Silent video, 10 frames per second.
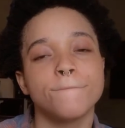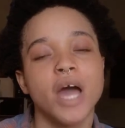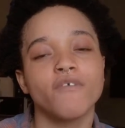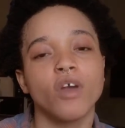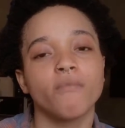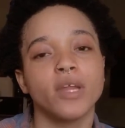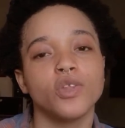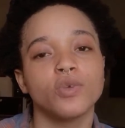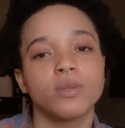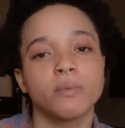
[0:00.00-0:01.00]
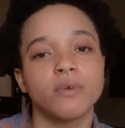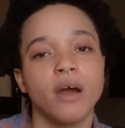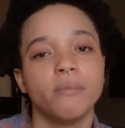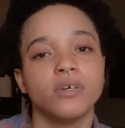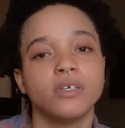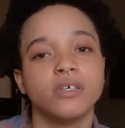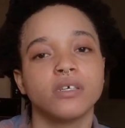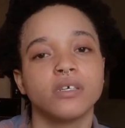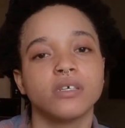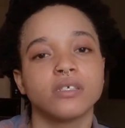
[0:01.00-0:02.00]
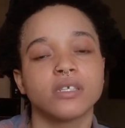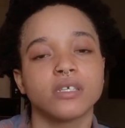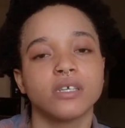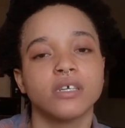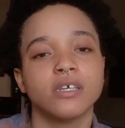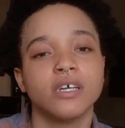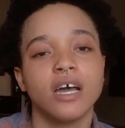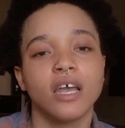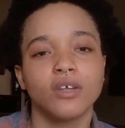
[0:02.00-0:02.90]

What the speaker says: of my new subscribers. You